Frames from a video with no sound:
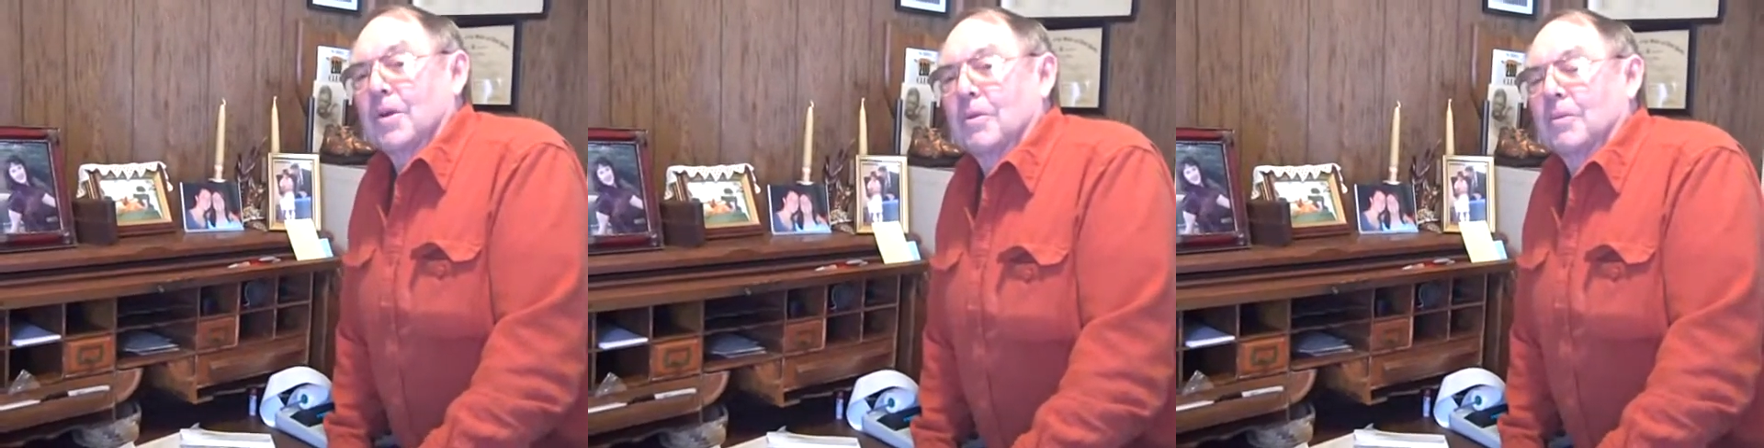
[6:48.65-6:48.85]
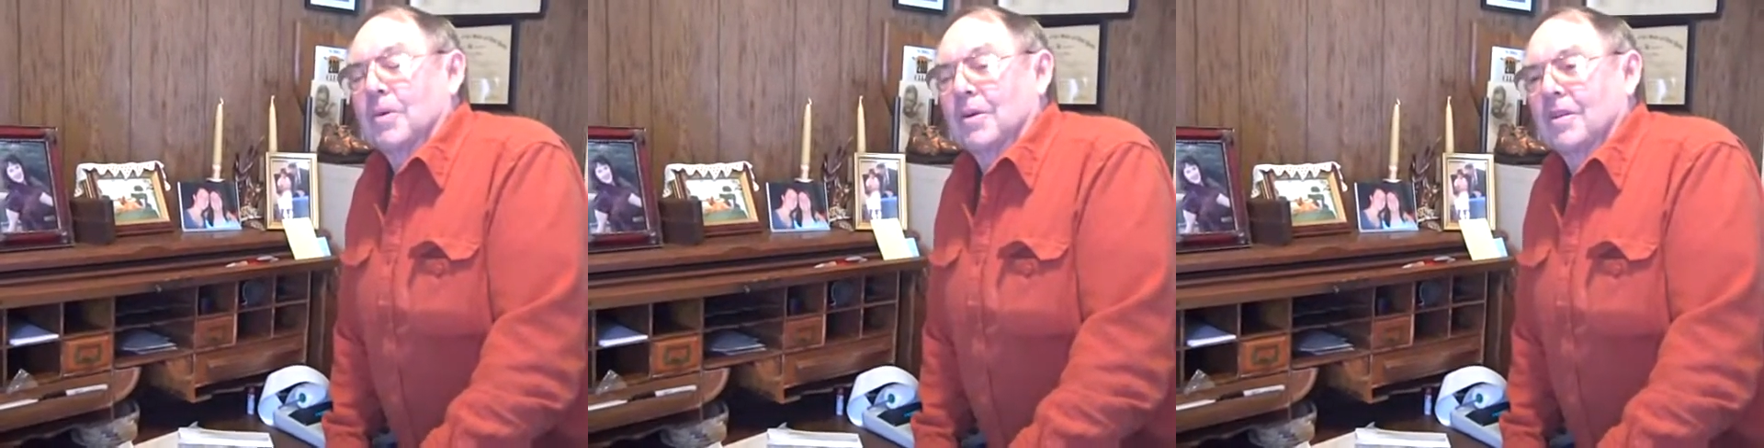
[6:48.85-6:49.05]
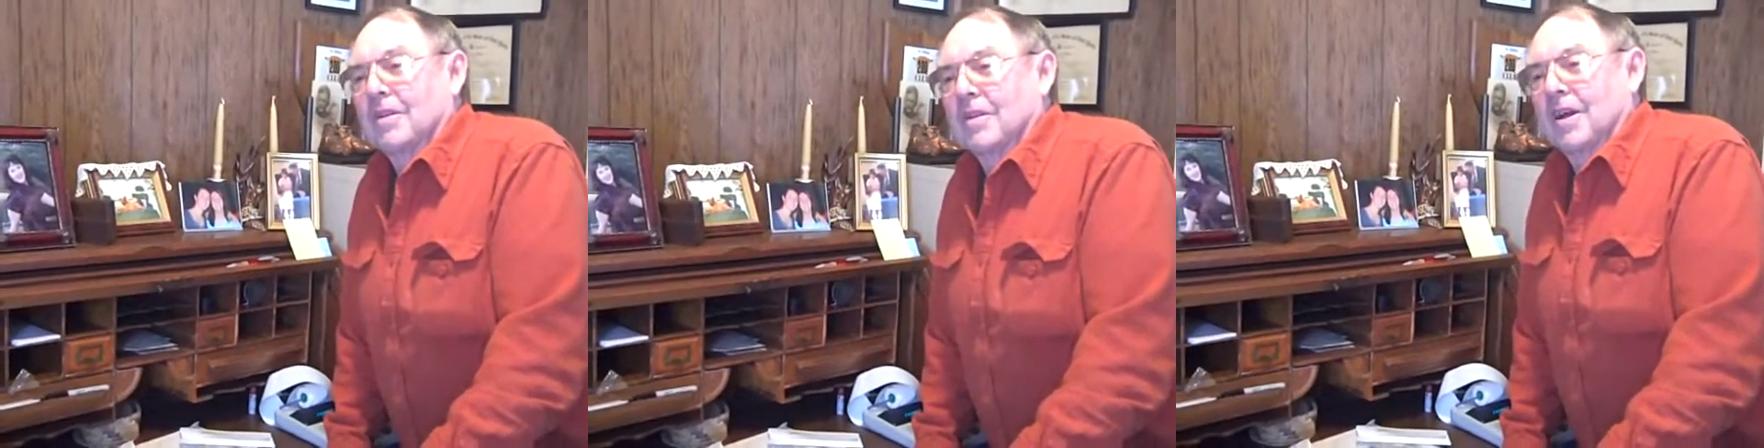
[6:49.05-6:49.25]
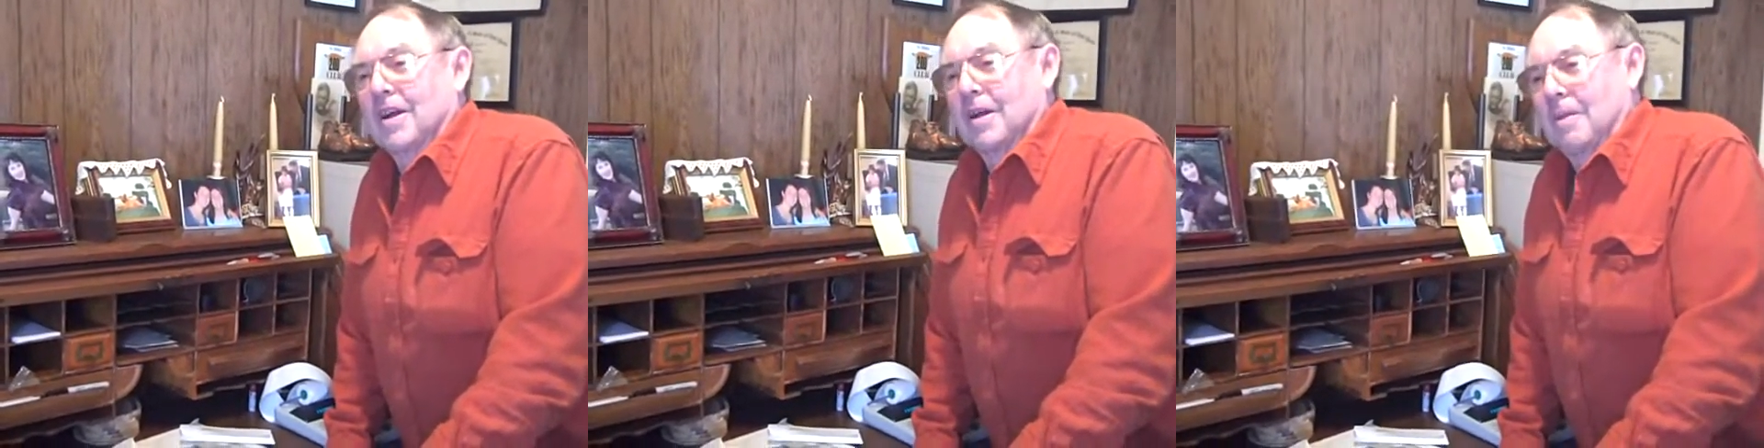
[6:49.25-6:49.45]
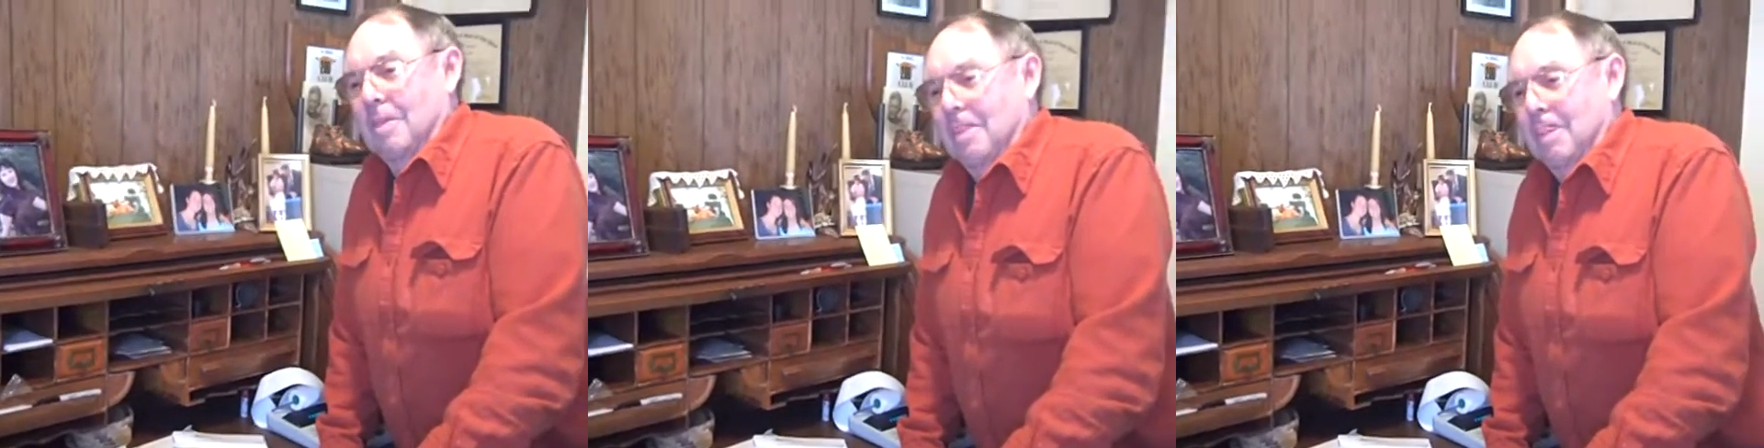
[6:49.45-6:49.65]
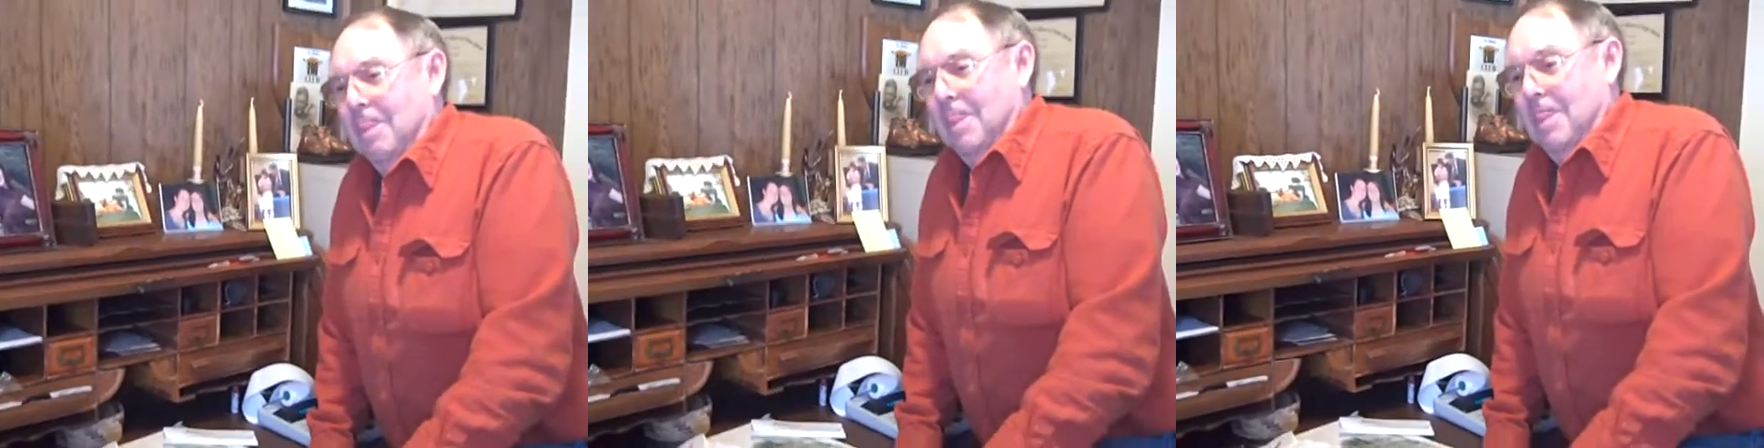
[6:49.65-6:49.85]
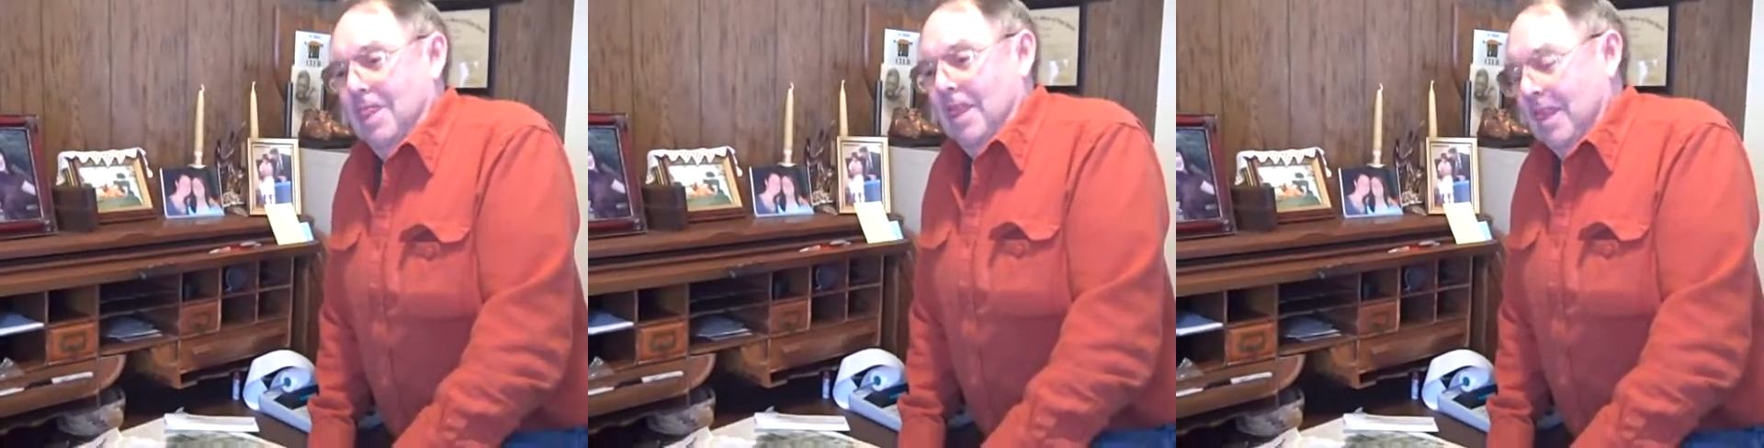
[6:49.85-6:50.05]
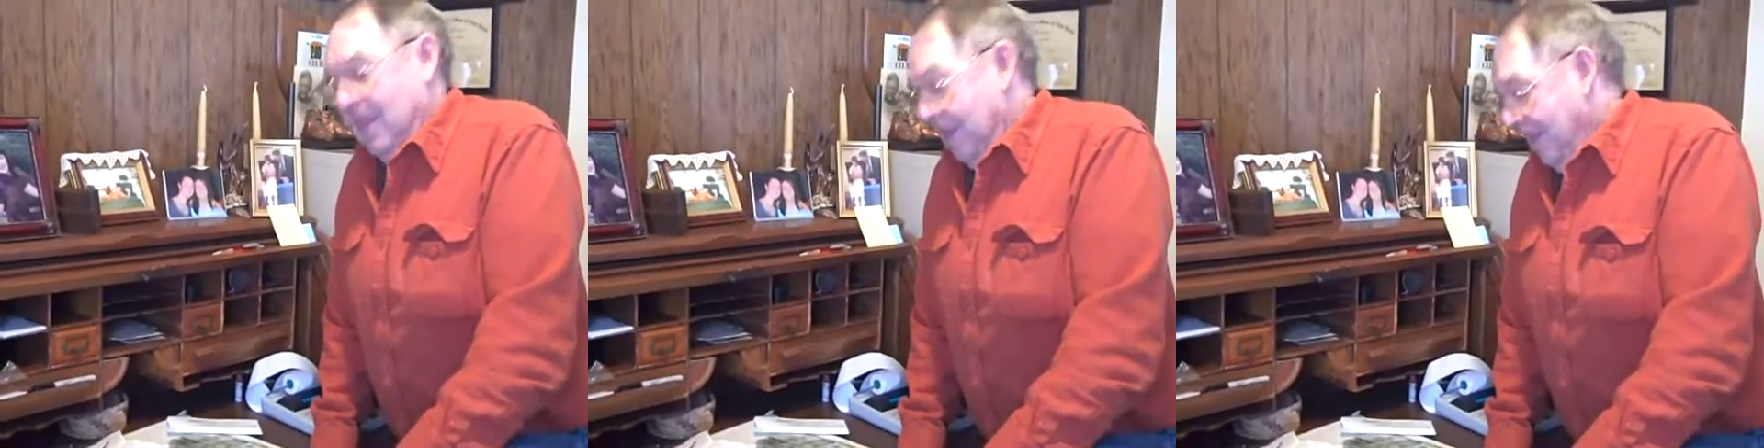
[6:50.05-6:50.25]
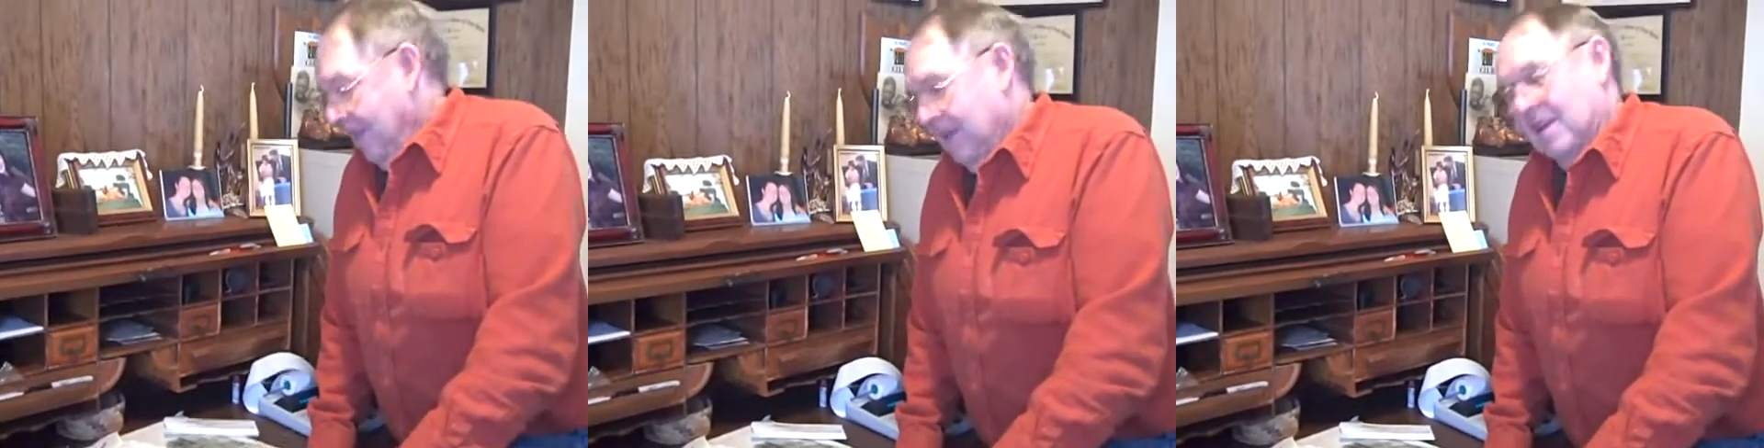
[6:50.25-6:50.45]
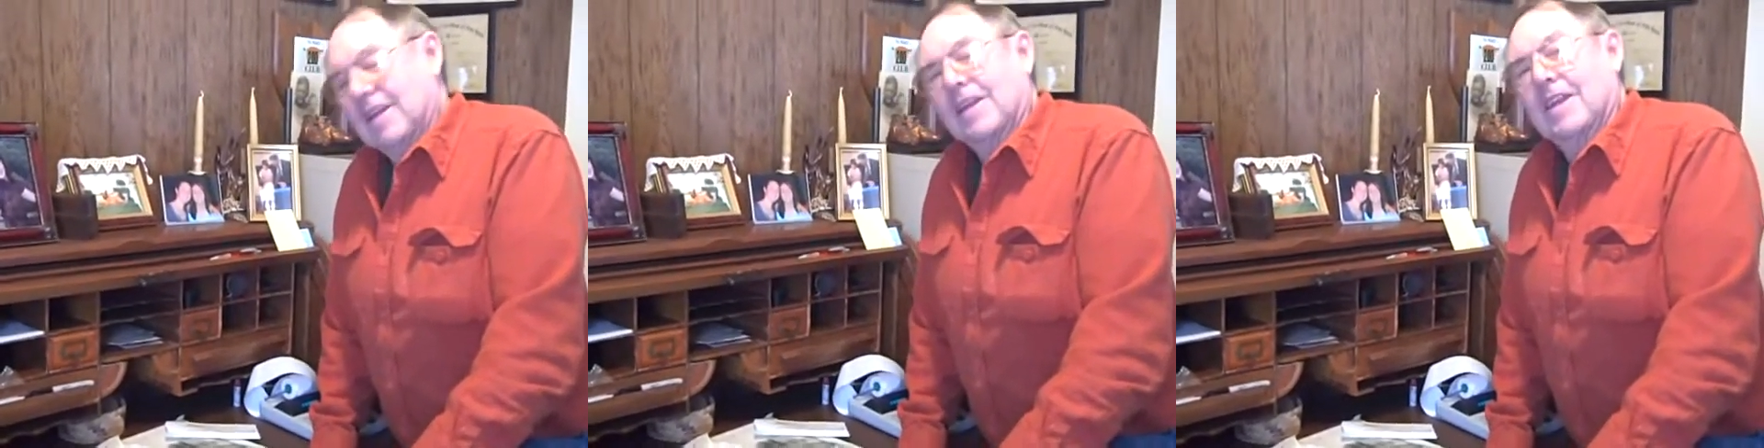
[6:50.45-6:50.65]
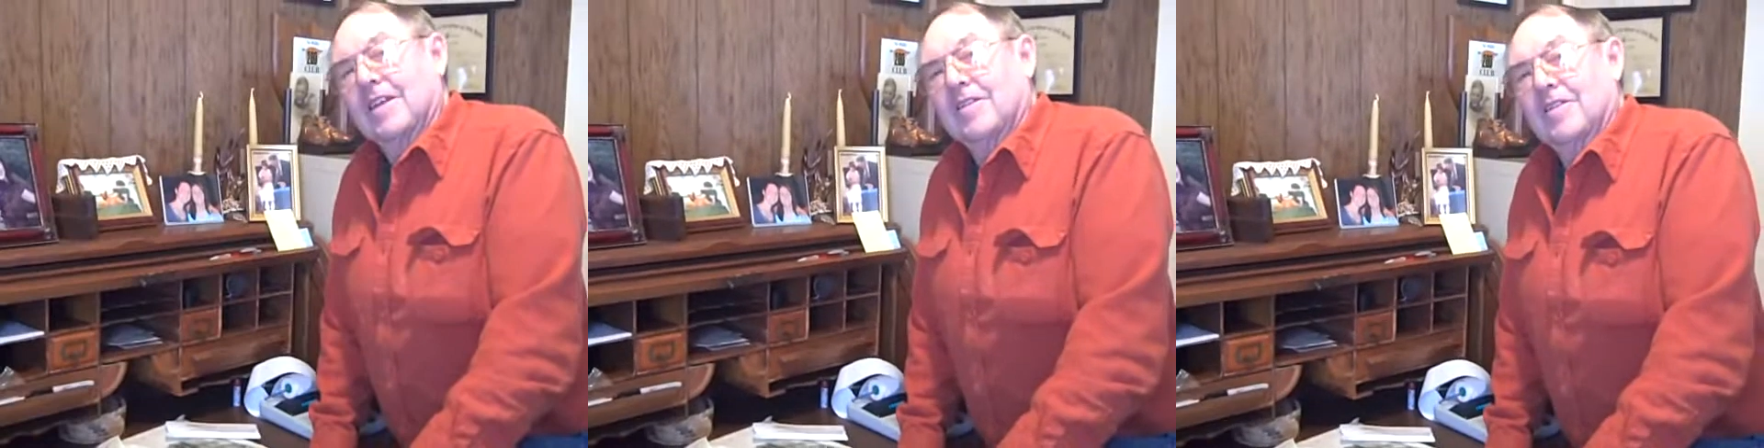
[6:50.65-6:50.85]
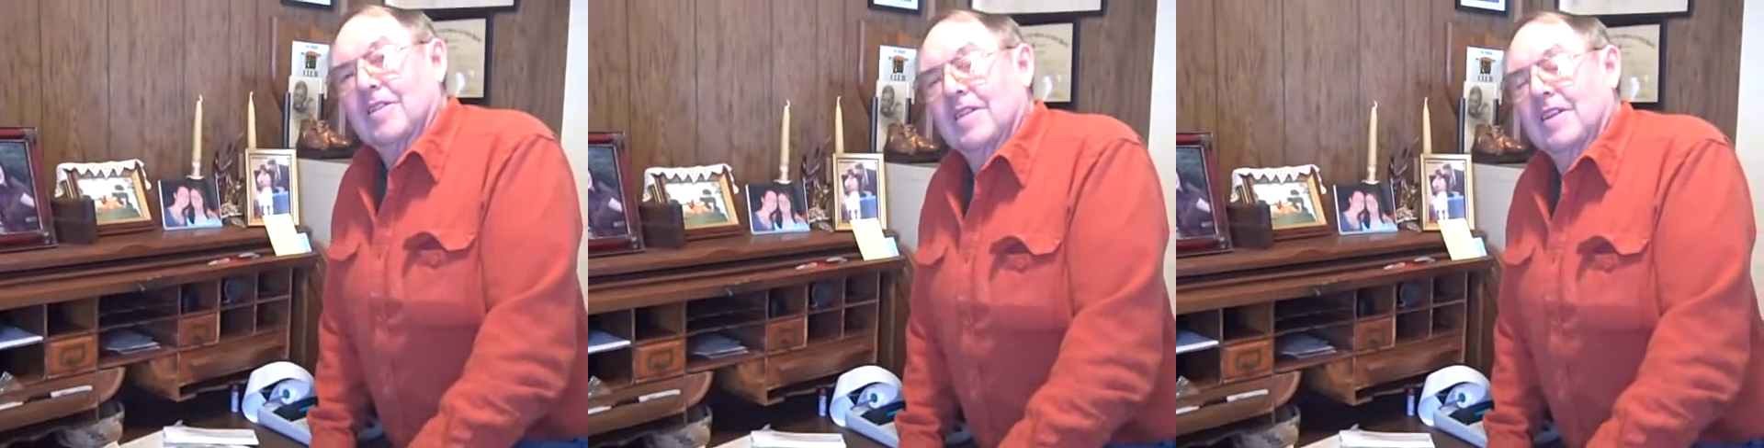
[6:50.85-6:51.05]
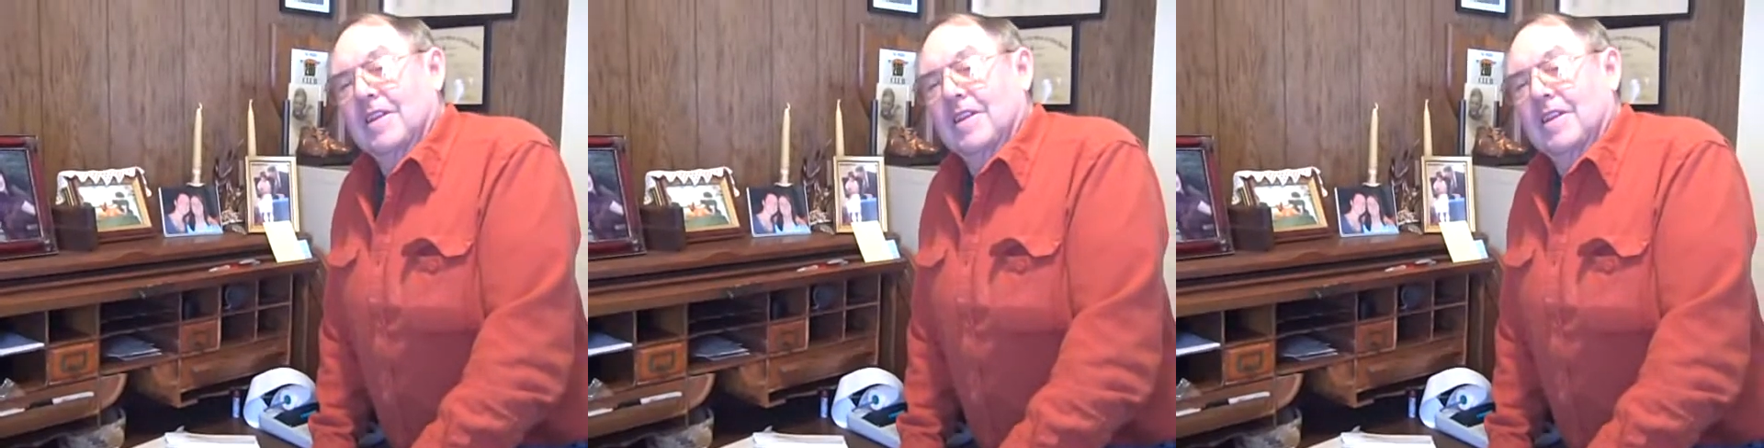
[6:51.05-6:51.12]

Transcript: we will get